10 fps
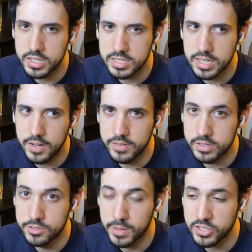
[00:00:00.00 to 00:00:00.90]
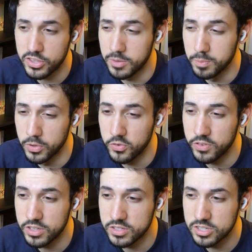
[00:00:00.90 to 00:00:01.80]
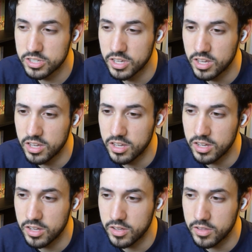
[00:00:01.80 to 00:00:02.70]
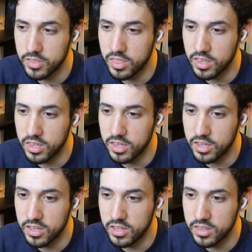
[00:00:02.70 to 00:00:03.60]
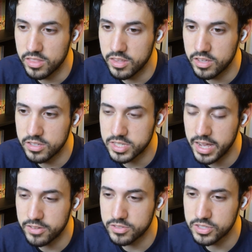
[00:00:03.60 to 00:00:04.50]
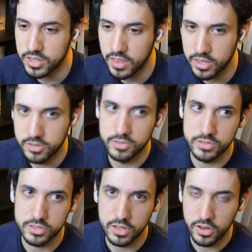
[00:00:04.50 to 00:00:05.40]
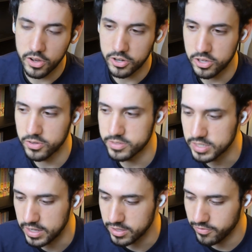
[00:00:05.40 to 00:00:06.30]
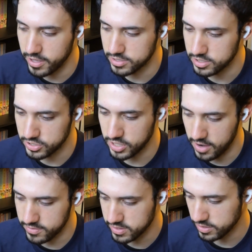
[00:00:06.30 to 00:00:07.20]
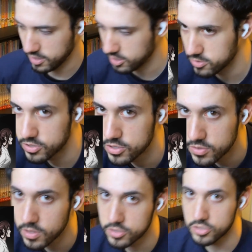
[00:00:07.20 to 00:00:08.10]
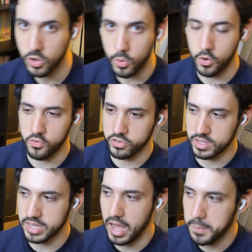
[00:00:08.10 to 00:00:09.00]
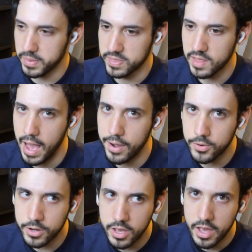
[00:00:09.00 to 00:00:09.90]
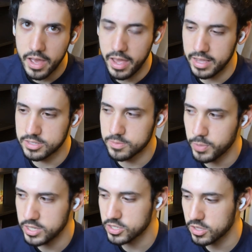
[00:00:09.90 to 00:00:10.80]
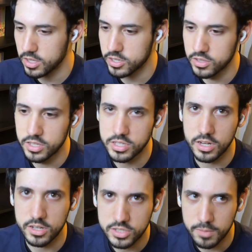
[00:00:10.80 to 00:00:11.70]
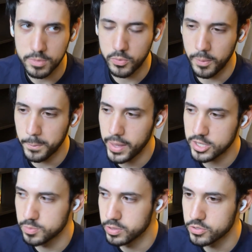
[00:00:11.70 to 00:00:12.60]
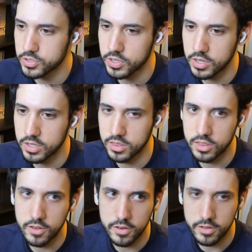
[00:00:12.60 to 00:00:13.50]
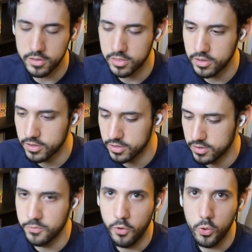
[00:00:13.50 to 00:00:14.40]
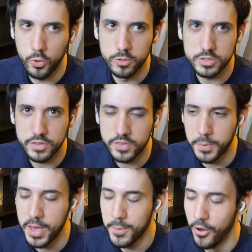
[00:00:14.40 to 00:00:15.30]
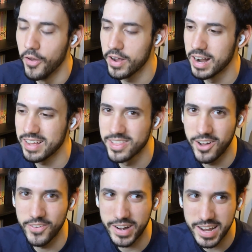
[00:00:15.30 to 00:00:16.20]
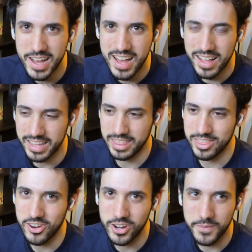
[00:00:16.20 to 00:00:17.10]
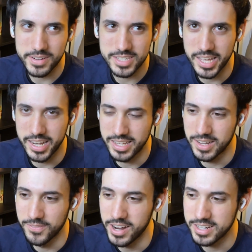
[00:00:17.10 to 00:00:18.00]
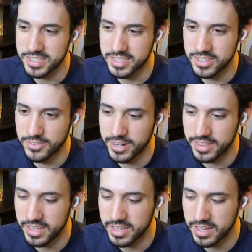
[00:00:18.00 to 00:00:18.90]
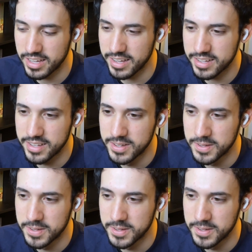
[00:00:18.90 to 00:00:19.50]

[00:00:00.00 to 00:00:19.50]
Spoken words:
7, especially the movies, the sounds that they use, the audio and sound effects and just everything that they use is so over the top and loud. It's basically like you're listening to something with bass boosted and the vocals of the people are lowered like 30% in comparison to where the